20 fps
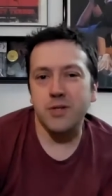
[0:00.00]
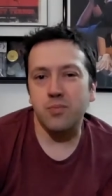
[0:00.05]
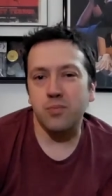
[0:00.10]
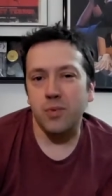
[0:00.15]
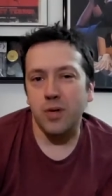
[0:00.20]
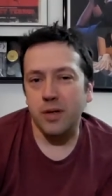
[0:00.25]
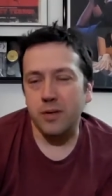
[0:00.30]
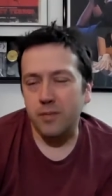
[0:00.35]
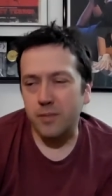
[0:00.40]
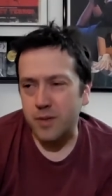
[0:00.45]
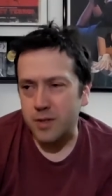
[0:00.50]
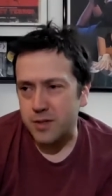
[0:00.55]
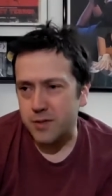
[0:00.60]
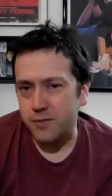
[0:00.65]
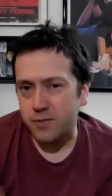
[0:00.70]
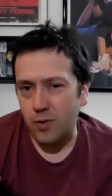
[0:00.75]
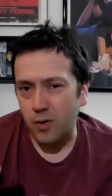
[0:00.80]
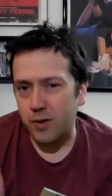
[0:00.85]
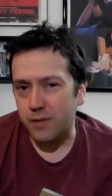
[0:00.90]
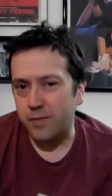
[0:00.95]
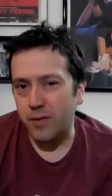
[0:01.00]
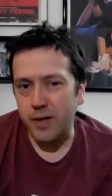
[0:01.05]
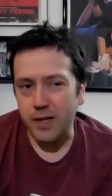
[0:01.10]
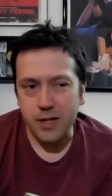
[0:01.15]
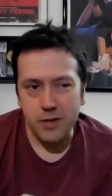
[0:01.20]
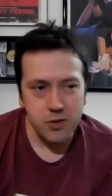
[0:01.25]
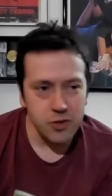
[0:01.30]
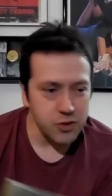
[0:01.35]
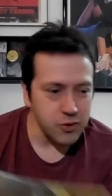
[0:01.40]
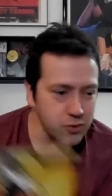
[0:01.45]
this one. This is a very
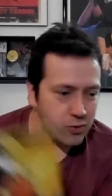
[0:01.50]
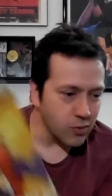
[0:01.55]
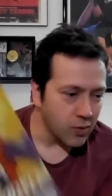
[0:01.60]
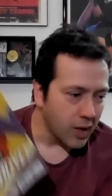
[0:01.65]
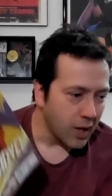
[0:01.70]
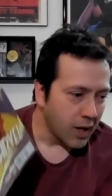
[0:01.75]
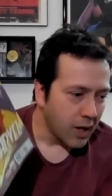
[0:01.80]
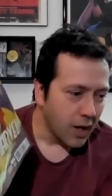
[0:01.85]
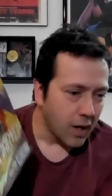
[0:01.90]
funny issue.